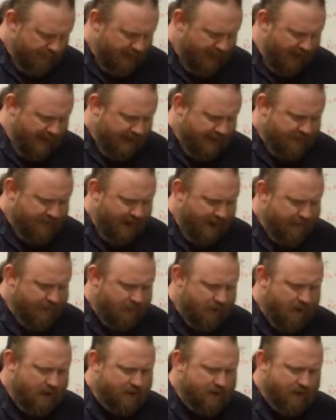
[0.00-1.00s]

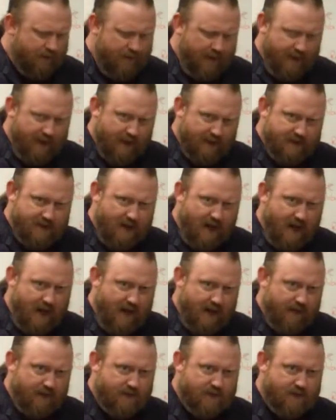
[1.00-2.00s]
95 or 100
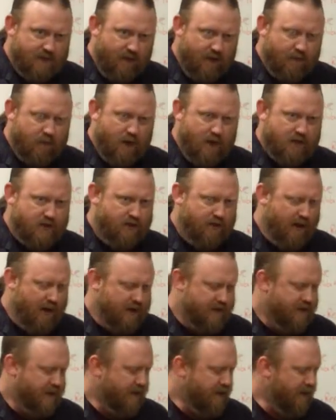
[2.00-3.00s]
psi, it'll start
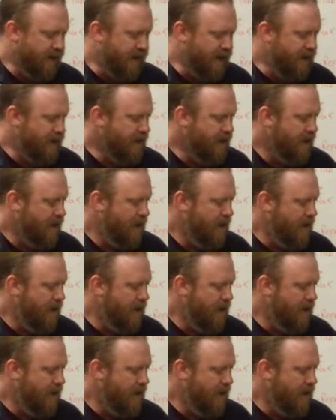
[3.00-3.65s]
pressurizing again.